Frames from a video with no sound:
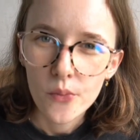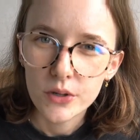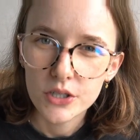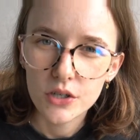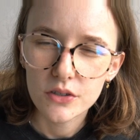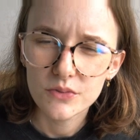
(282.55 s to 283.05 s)
We,
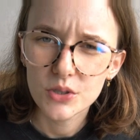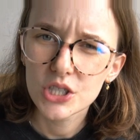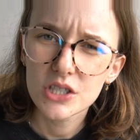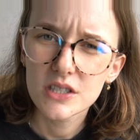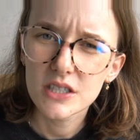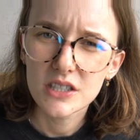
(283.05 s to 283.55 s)
do, we
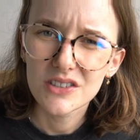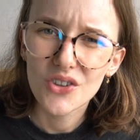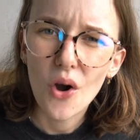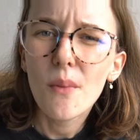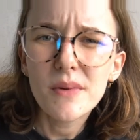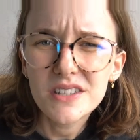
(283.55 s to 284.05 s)
just eat
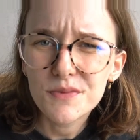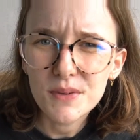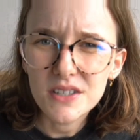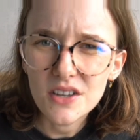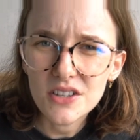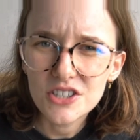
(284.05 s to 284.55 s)
normal
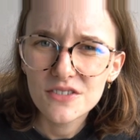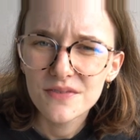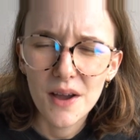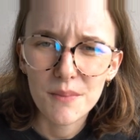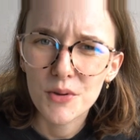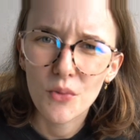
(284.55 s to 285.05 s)
spinach.
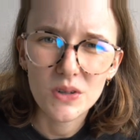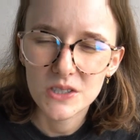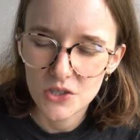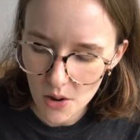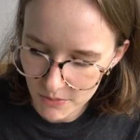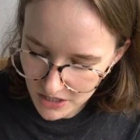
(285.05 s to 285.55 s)
I mean, what's
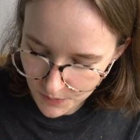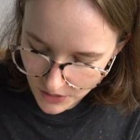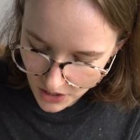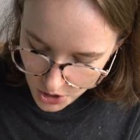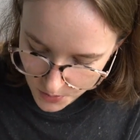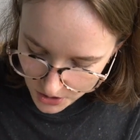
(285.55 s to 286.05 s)
normal
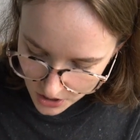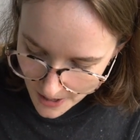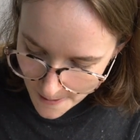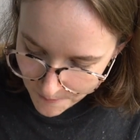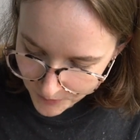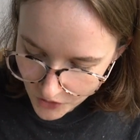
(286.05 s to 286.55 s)
spinach, but
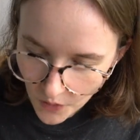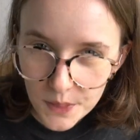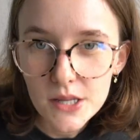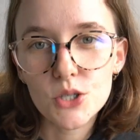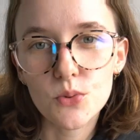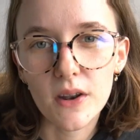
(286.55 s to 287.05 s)
not
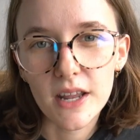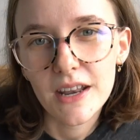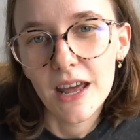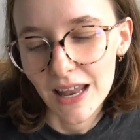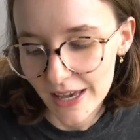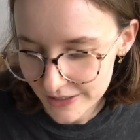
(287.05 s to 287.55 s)
this one, and
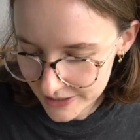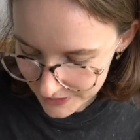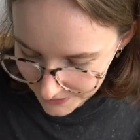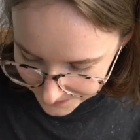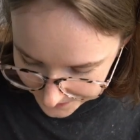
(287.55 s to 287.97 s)
I like it.